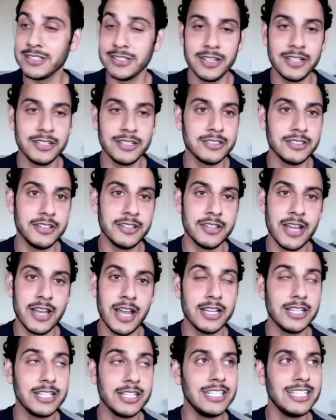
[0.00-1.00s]
likely
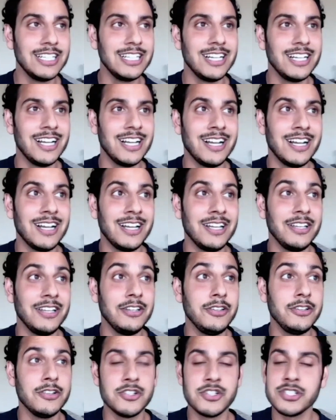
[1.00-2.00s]
that
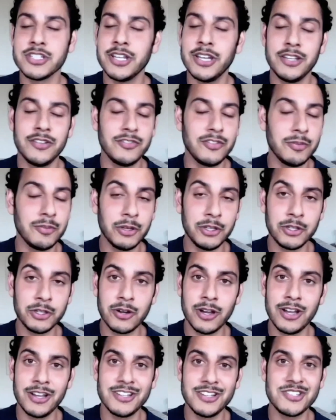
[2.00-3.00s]
you're just getting
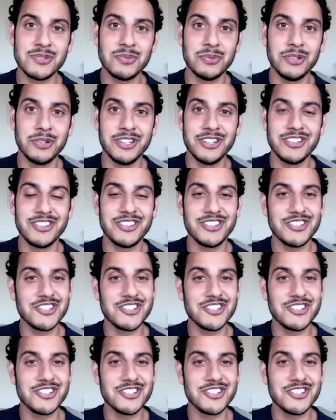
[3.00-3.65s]
familiarized with